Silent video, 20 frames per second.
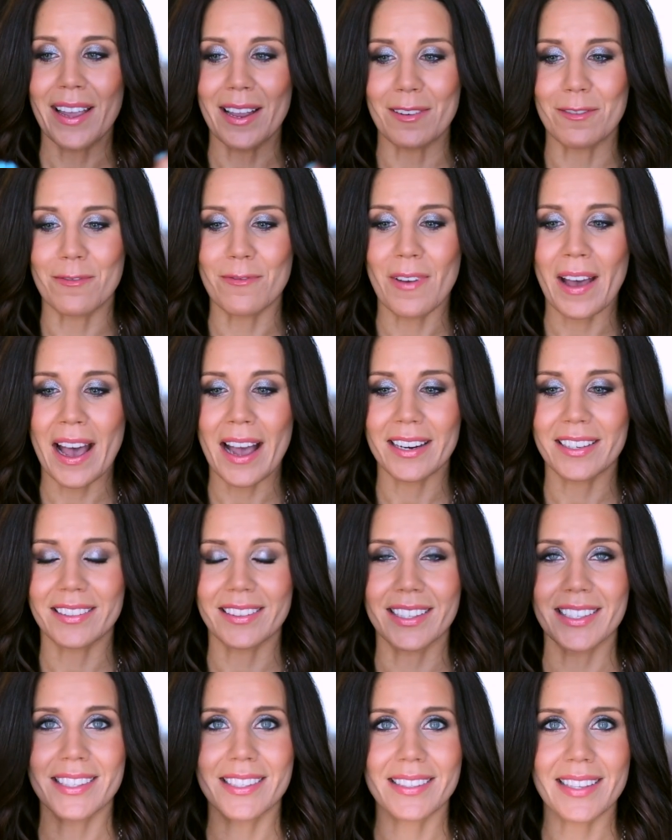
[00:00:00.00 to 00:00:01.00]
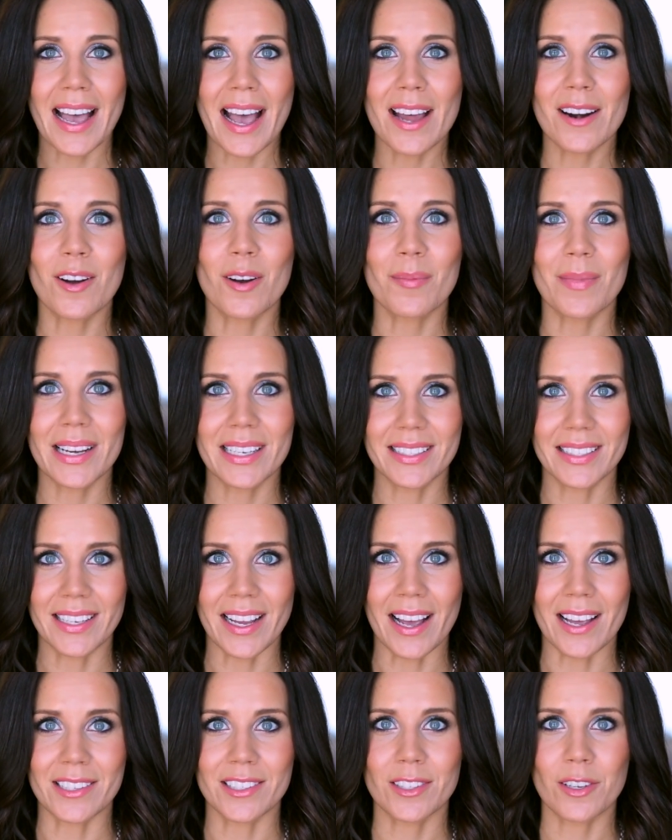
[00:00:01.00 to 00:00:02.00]
In fact, this sat on my
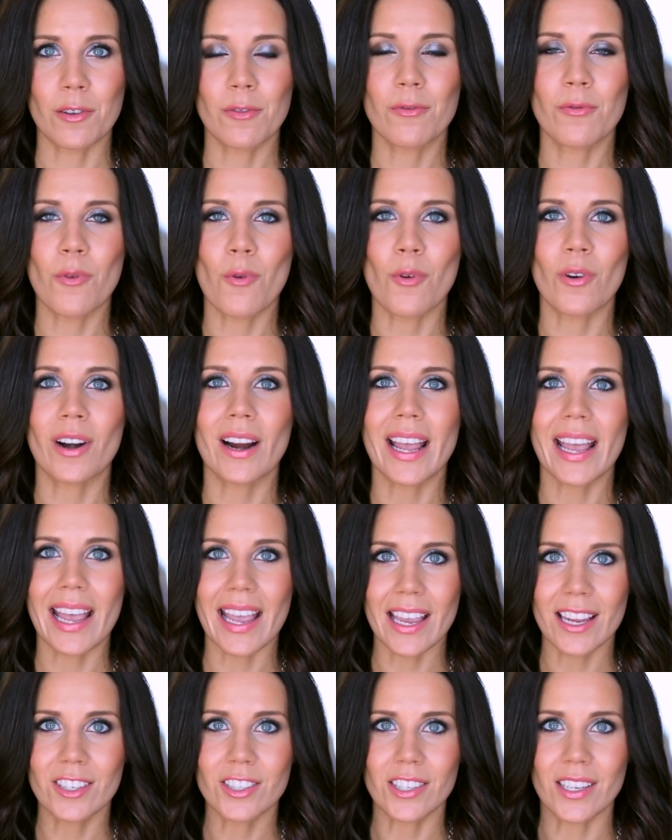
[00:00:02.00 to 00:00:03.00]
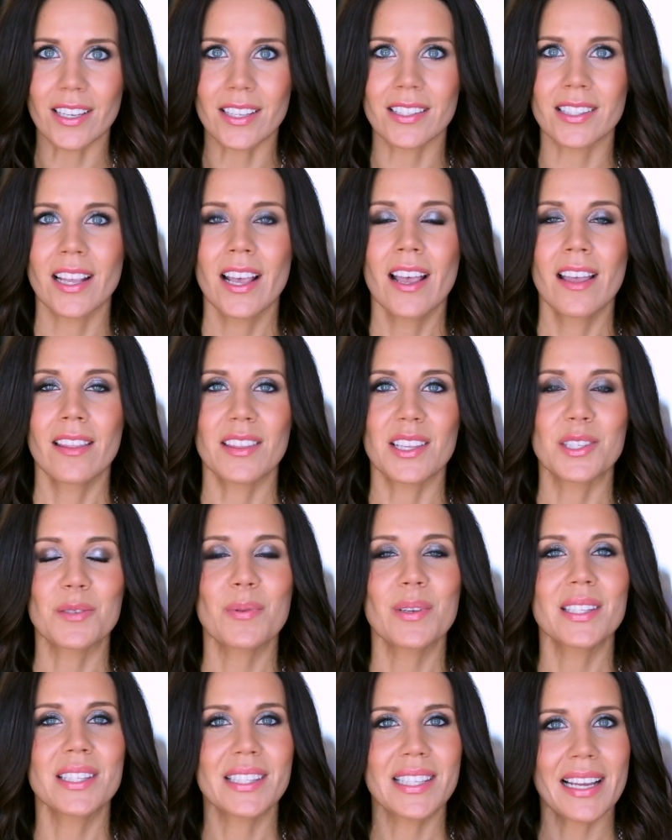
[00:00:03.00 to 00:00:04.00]
desk for ages.
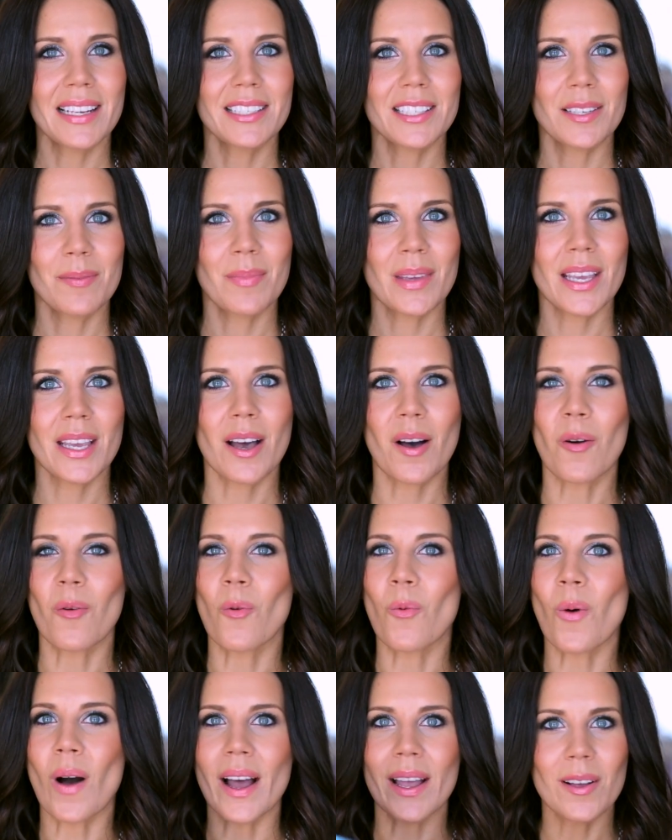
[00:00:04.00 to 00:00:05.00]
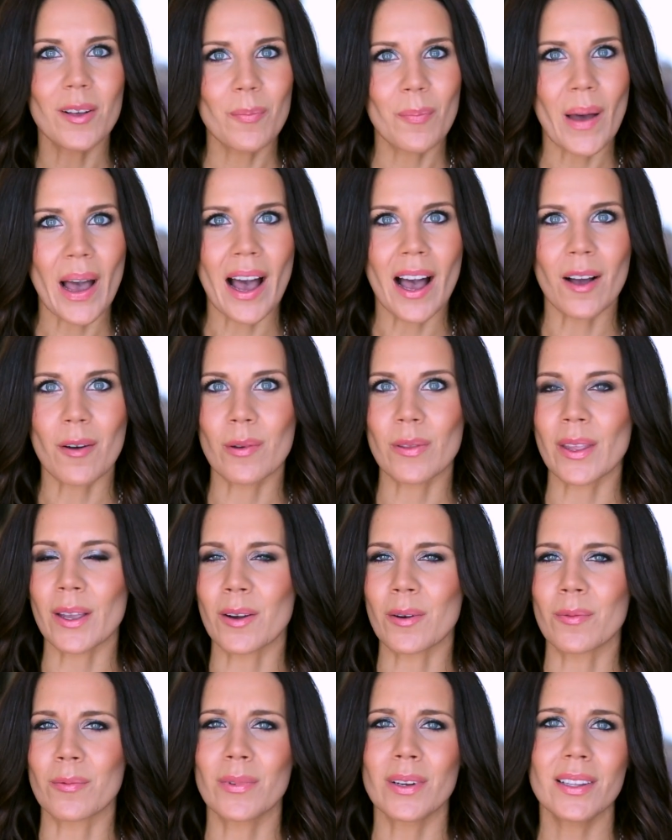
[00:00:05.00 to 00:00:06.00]
This was sent to me a while back with
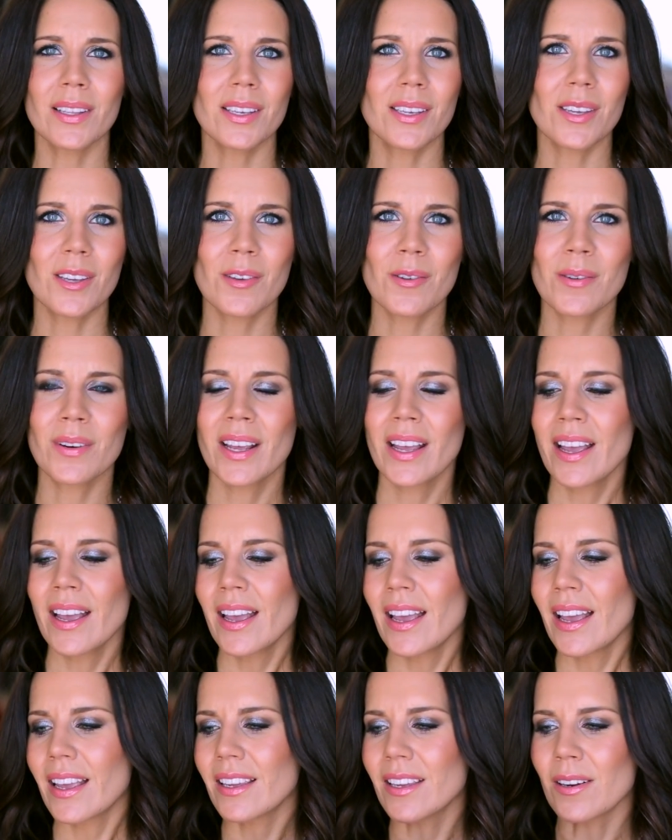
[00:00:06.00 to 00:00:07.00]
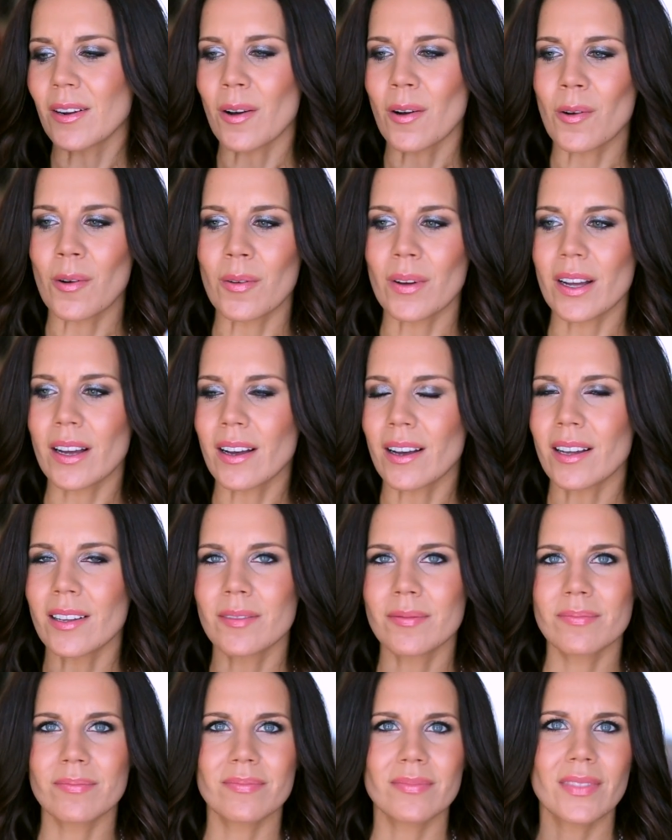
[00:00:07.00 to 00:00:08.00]
like a really cute you know,
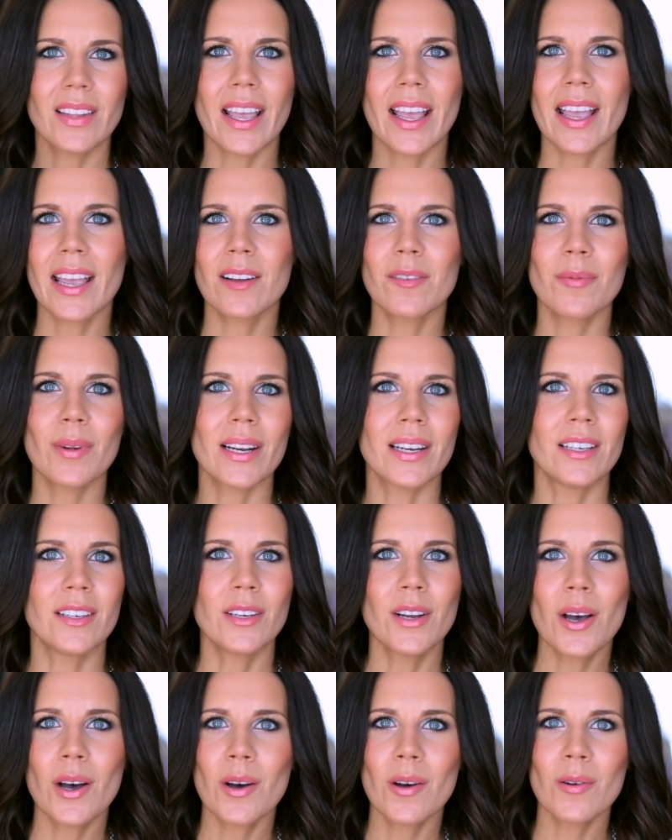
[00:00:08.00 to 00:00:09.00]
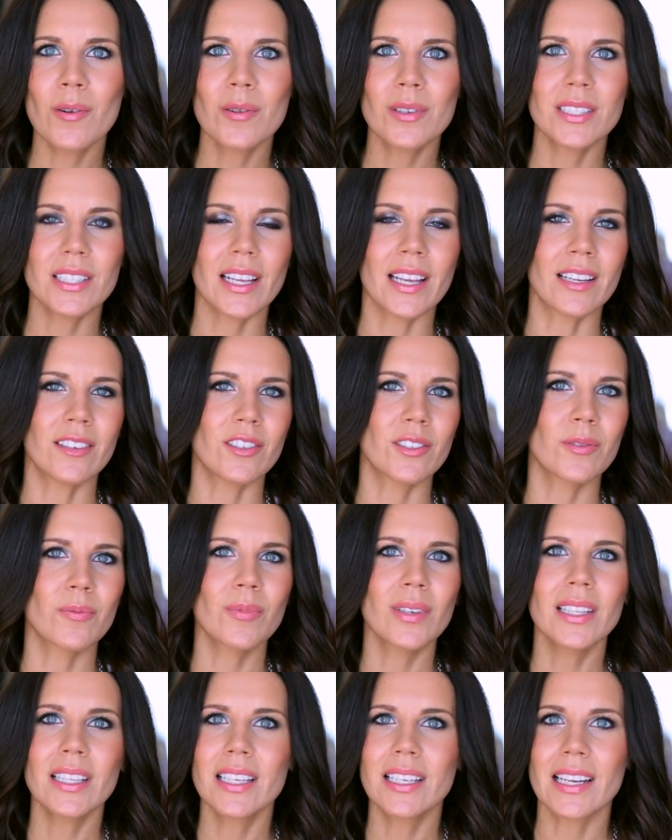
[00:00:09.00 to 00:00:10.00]
a um, handwritten note and just
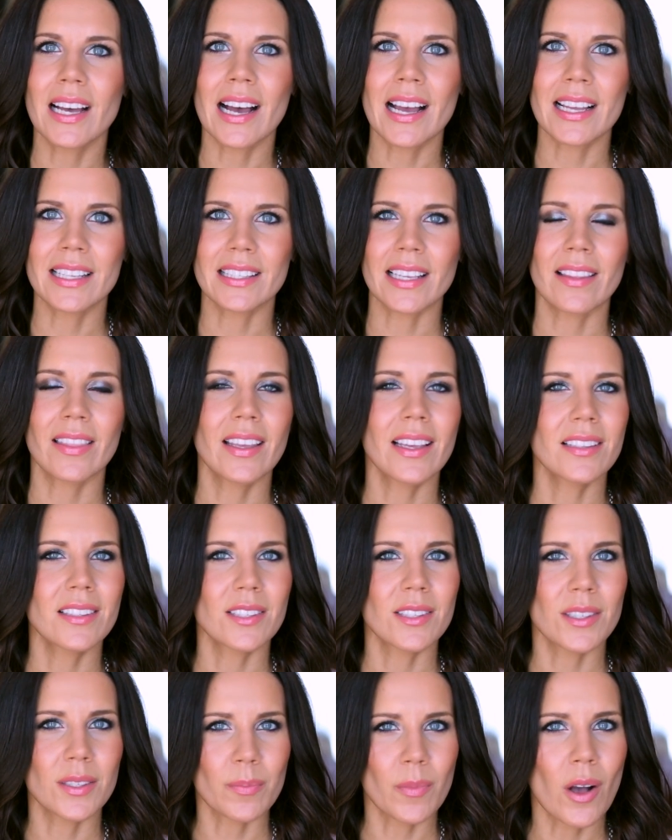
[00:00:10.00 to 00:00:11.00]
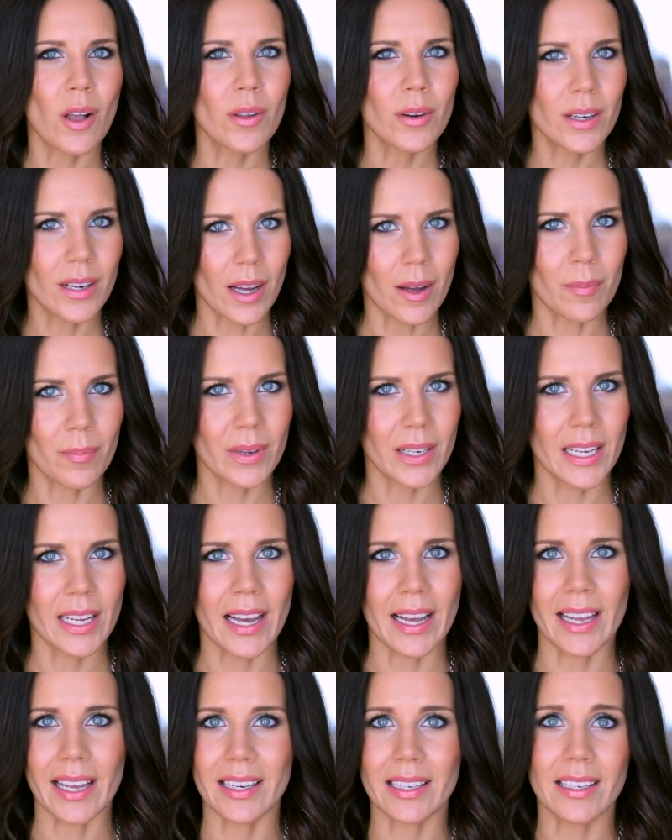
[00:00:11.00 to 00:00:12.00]
really nice. I think it's a smaller company.
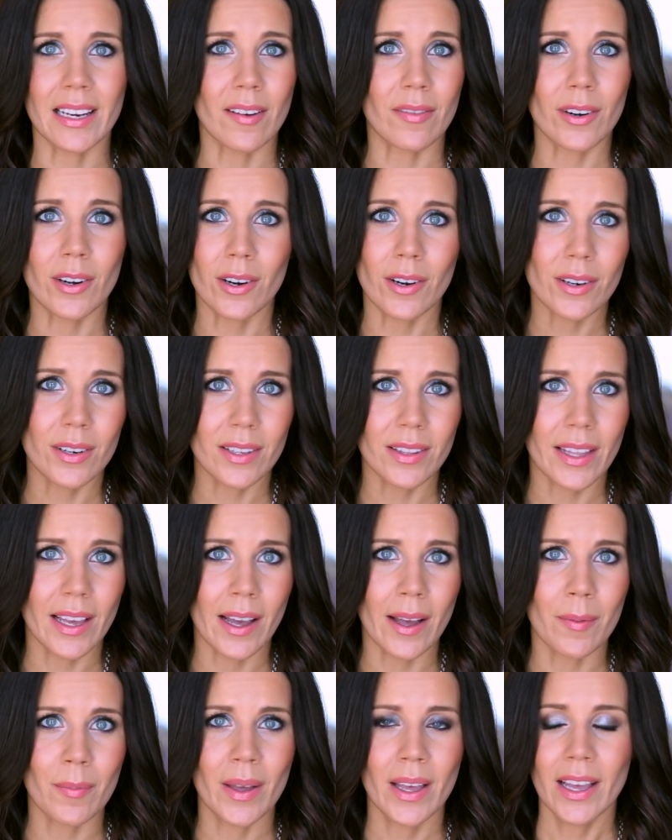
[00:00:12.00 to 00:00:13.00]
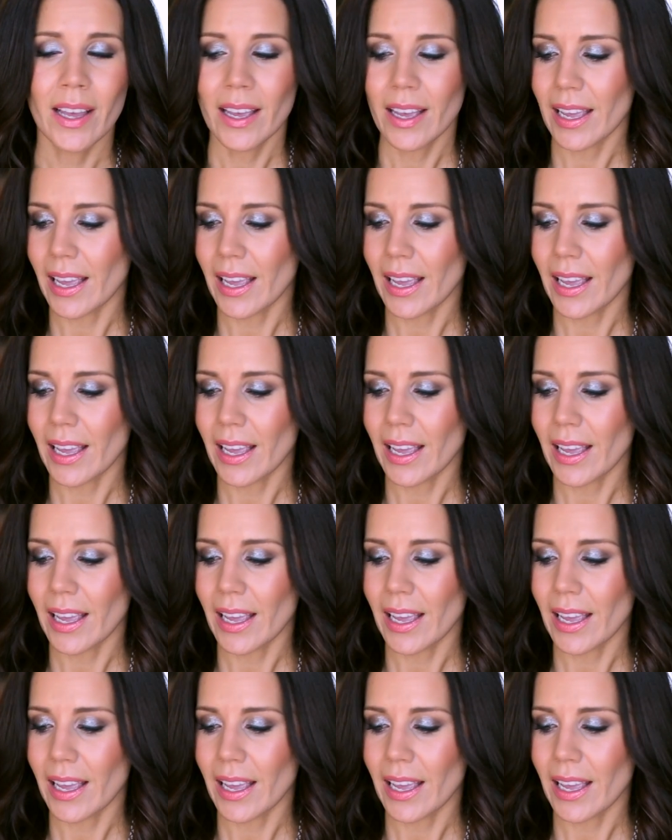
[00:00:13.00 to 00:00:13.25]
I had never heard of them.